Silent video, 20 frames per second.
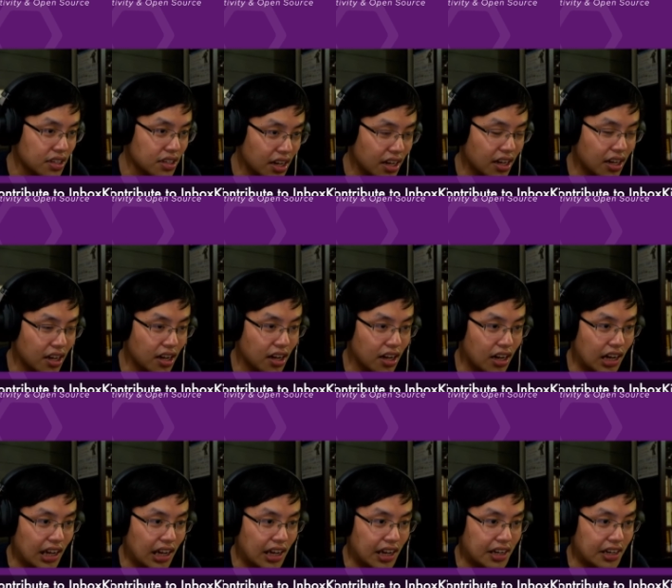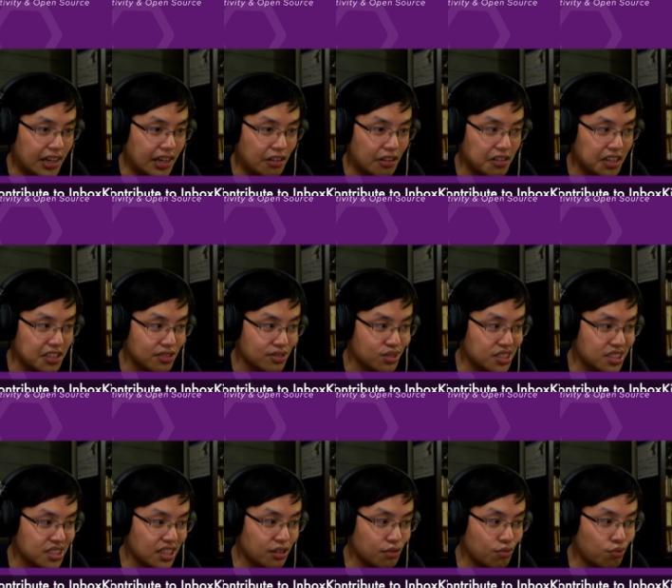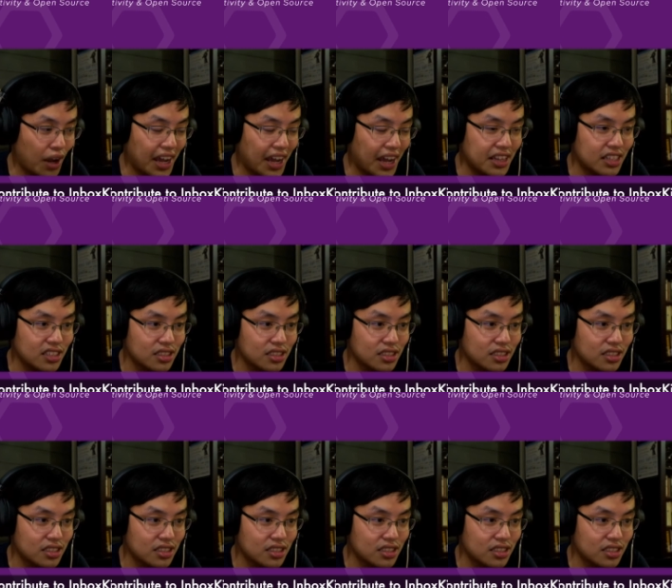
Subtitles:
And I would like to see where